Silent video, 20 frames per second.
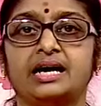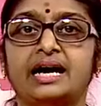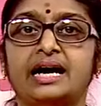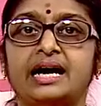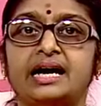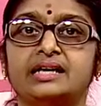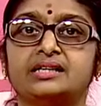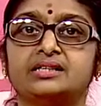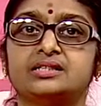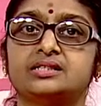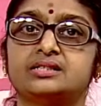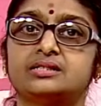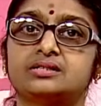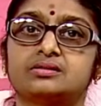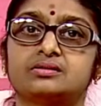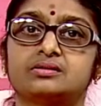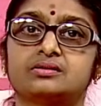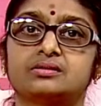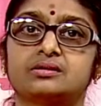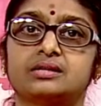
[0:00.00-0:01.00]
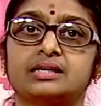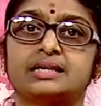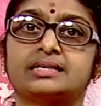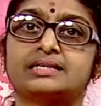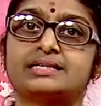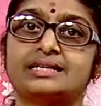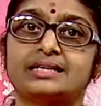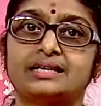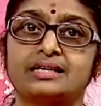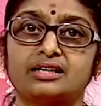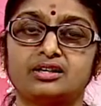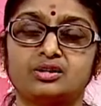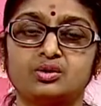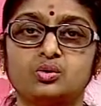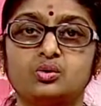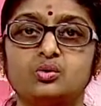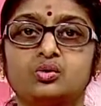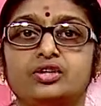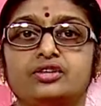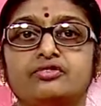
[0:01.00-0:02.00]
And as a
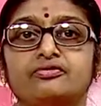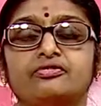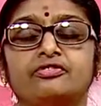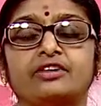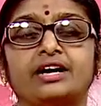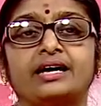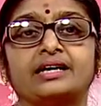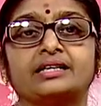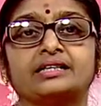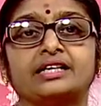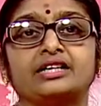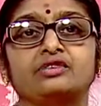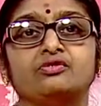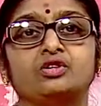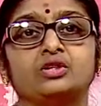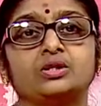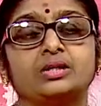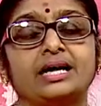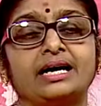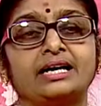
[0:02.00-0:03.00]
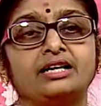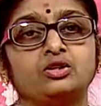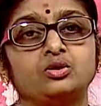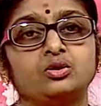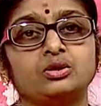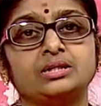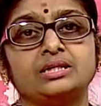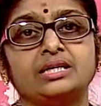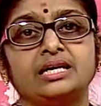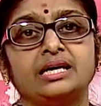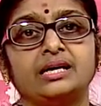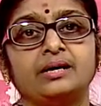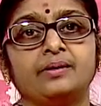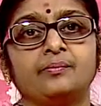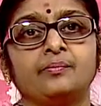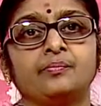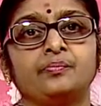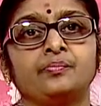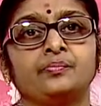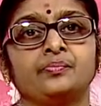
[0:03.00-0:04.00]
concluding fact, I would like to say,